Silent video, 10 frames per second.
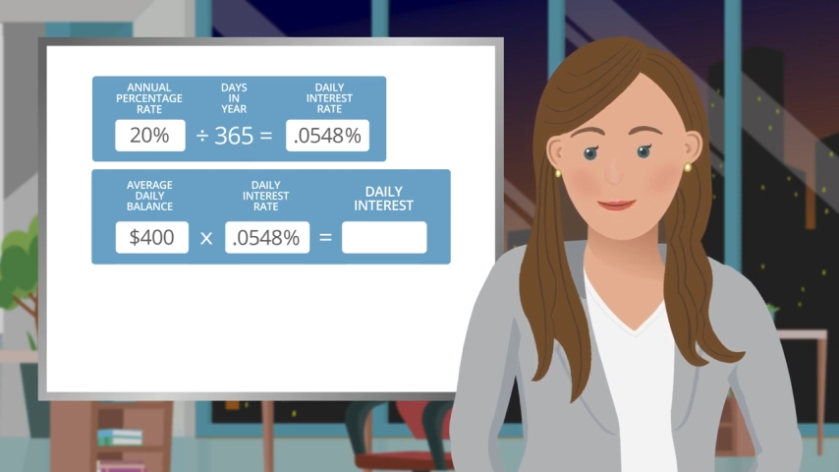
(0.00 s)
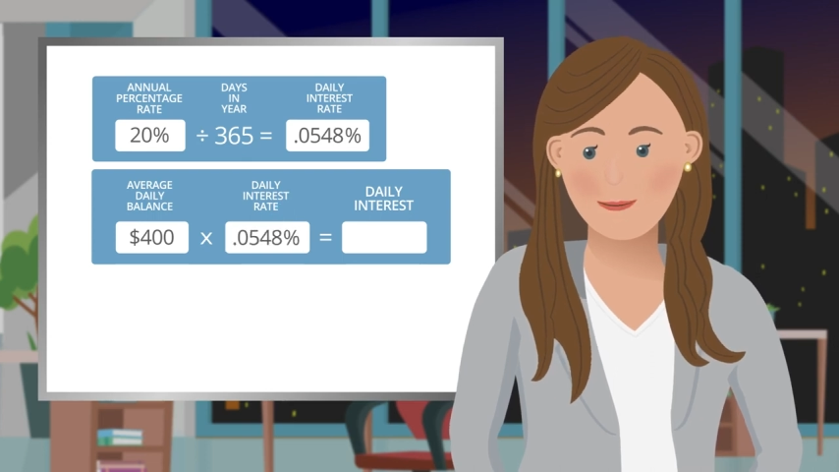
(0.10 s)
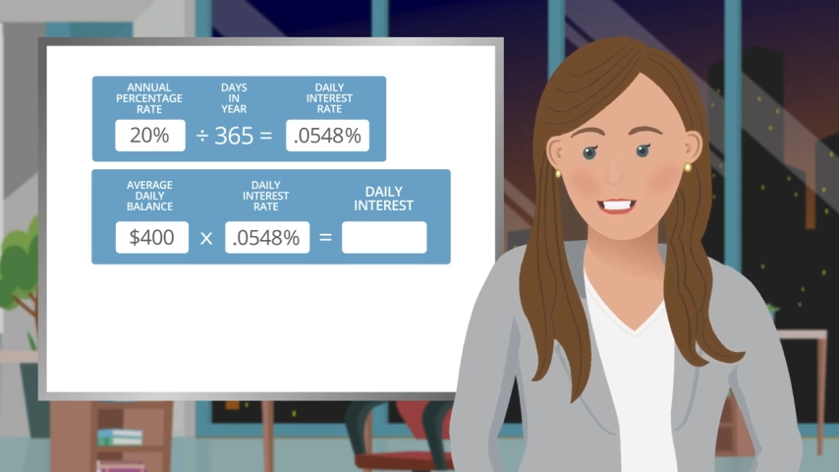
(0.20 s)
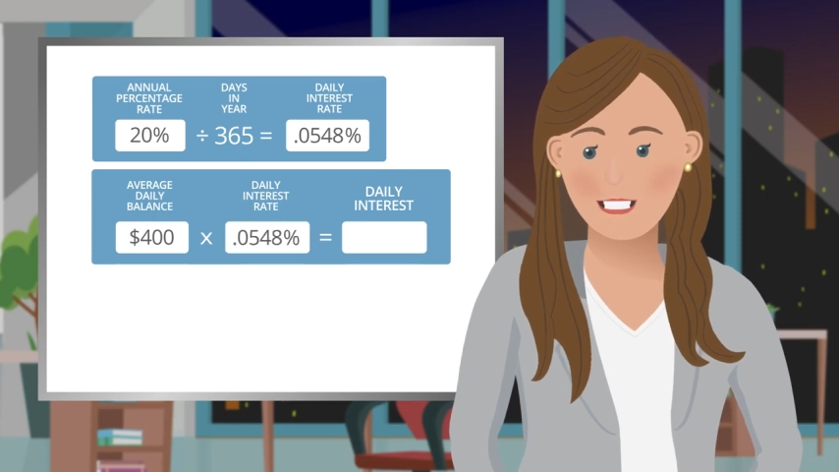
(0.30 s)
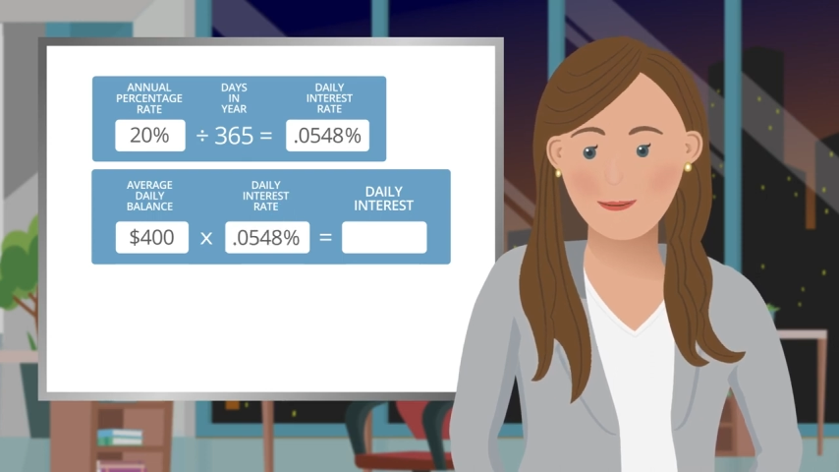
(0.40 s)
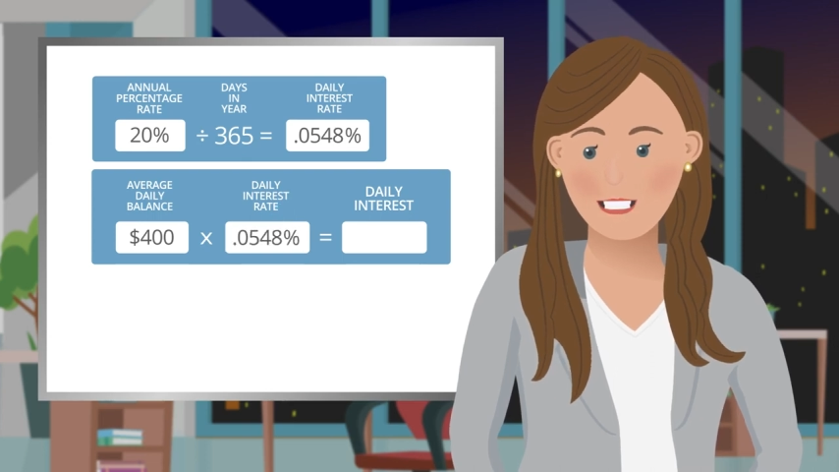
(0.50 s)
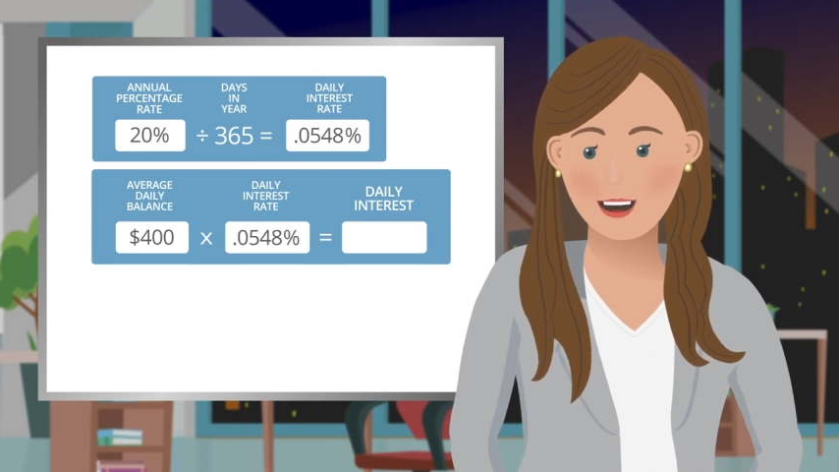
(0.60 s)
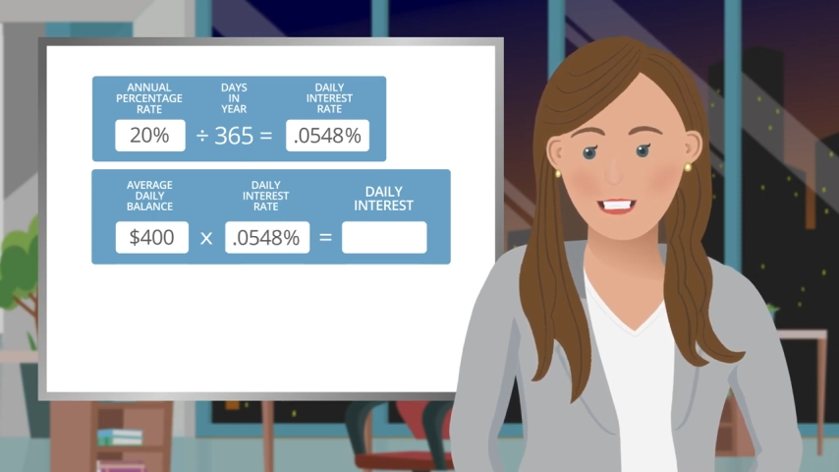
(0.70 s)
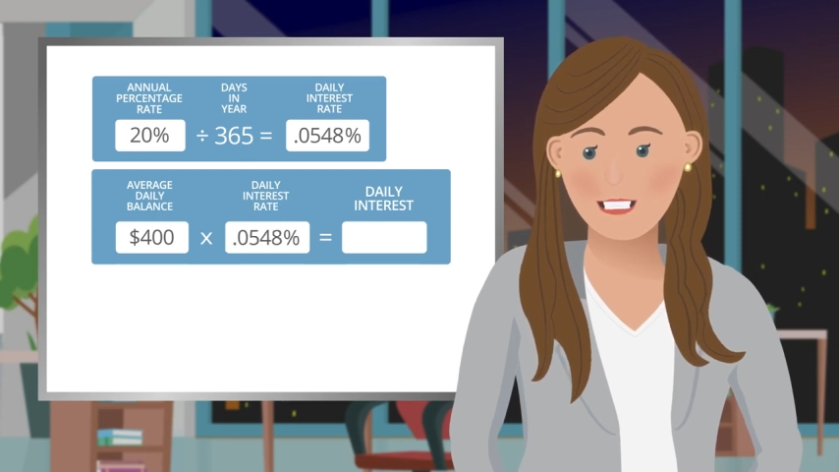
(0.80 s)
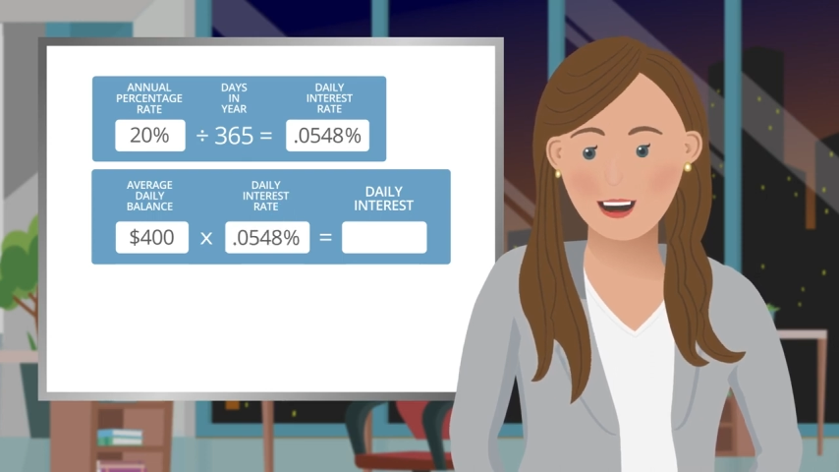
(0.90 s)
which equals
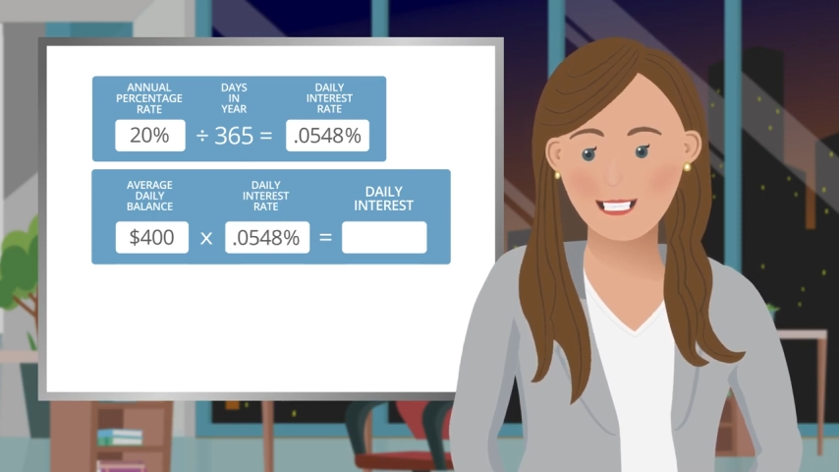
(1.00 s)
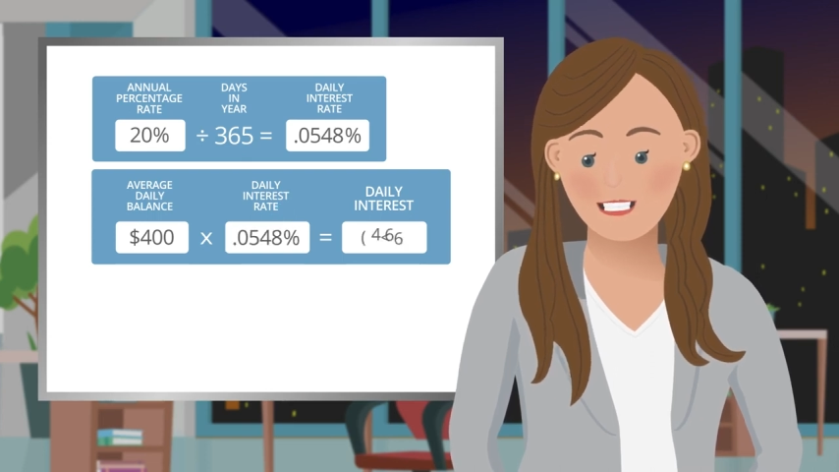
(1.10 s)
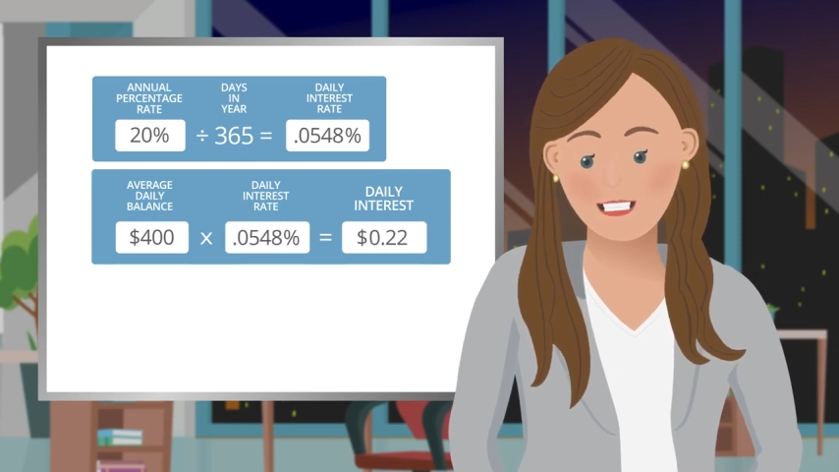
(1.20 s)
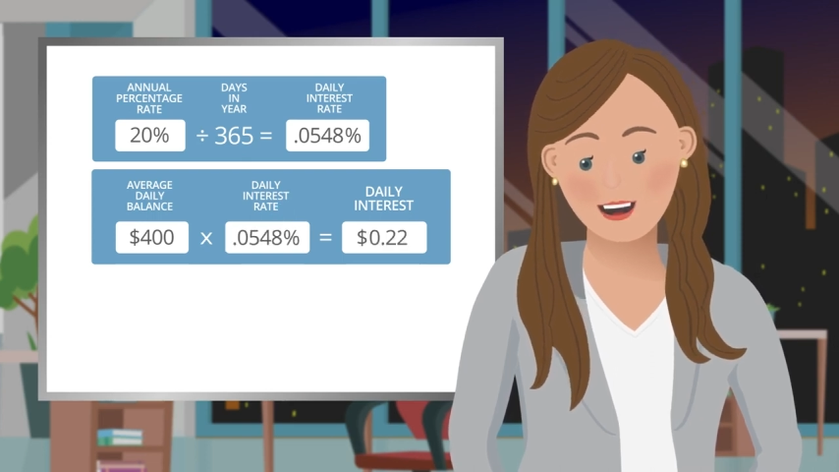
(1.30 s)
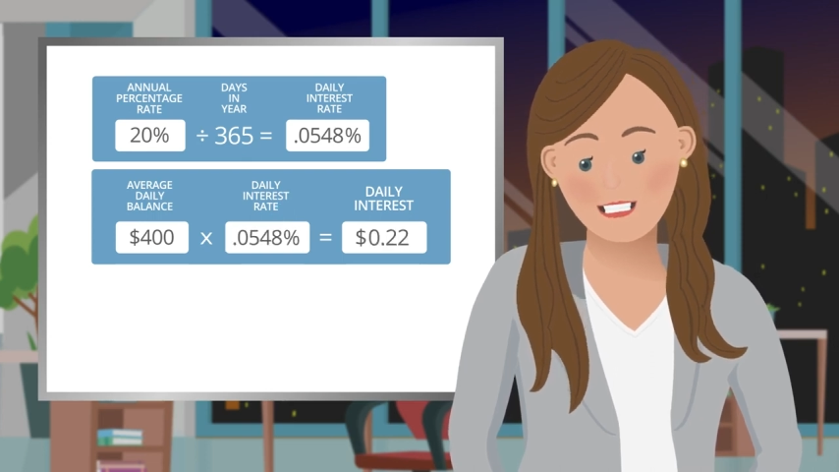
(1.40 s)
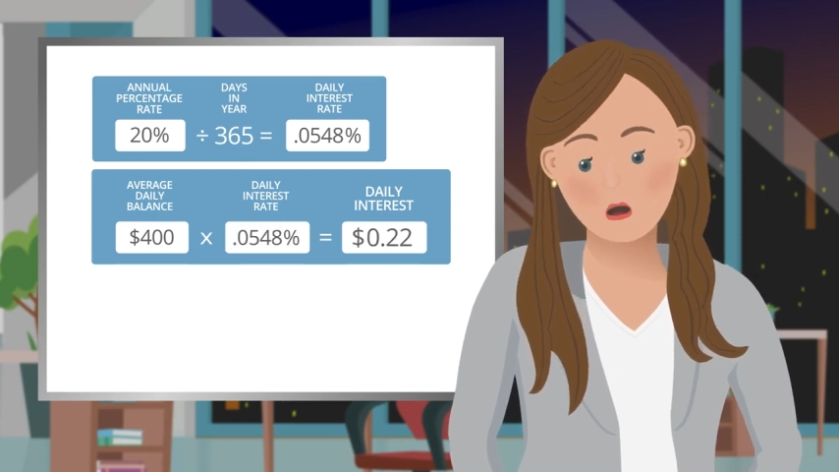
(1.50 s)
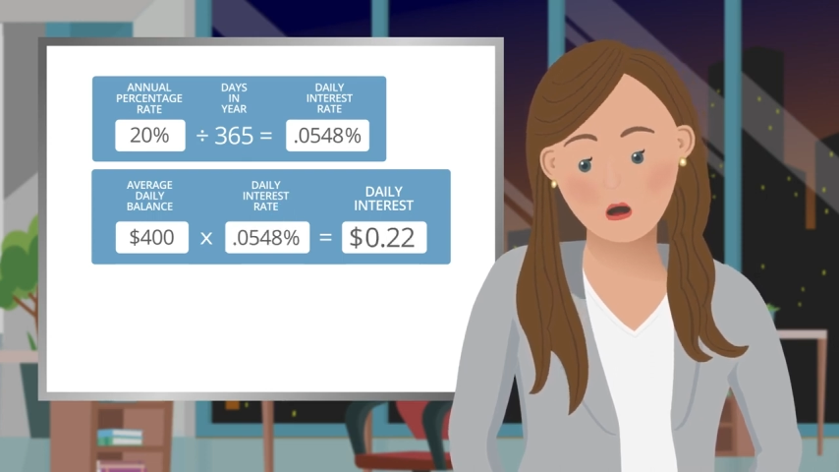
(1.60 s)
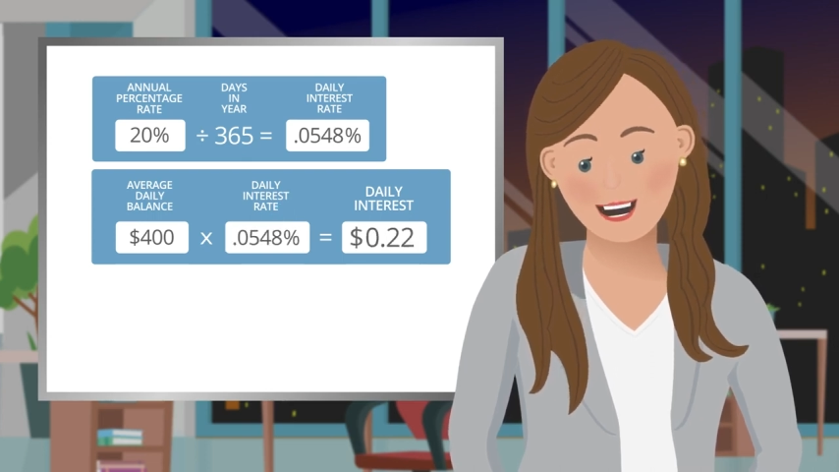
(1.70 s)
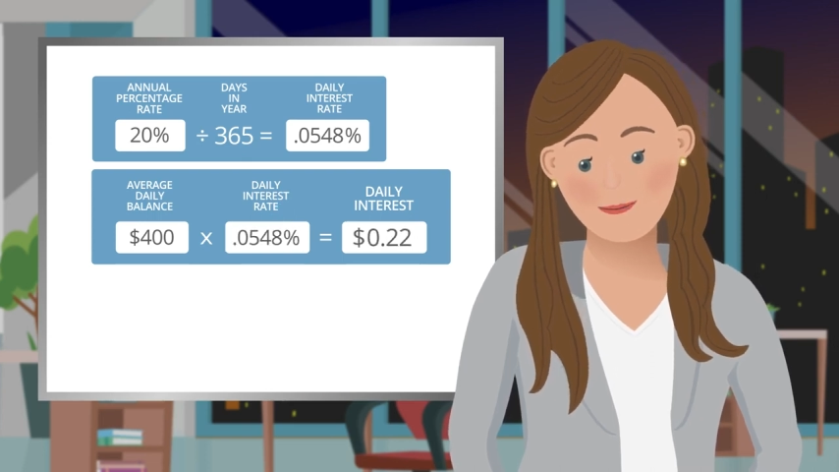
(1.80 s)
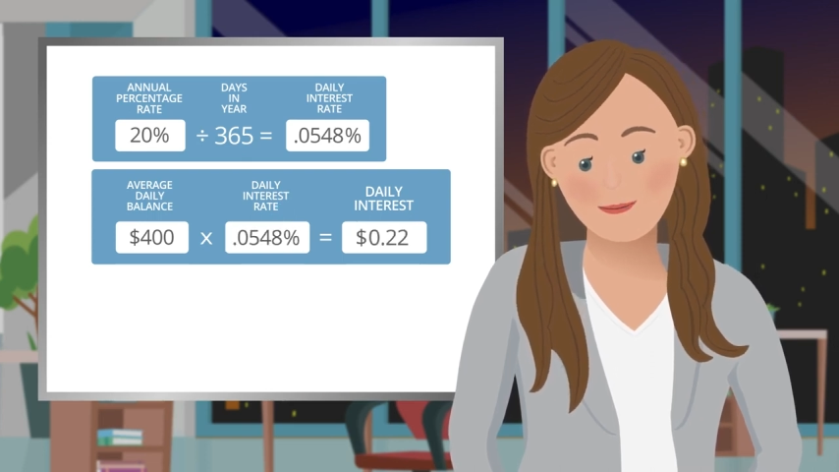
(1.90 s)
22 cents per
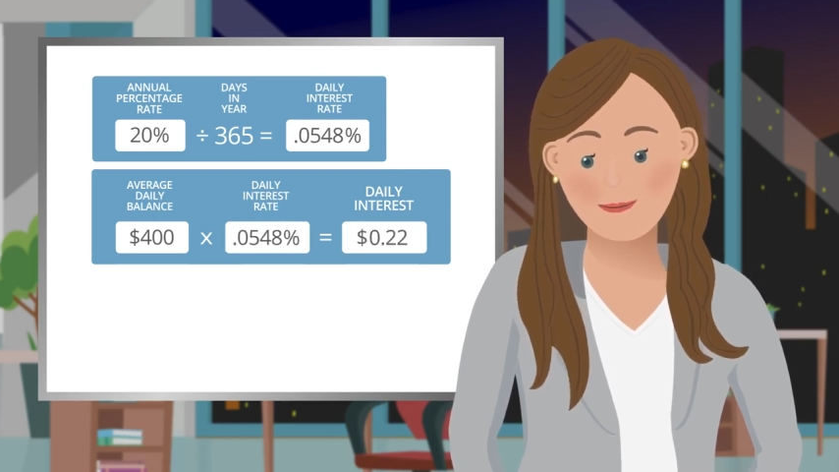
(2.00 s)
day.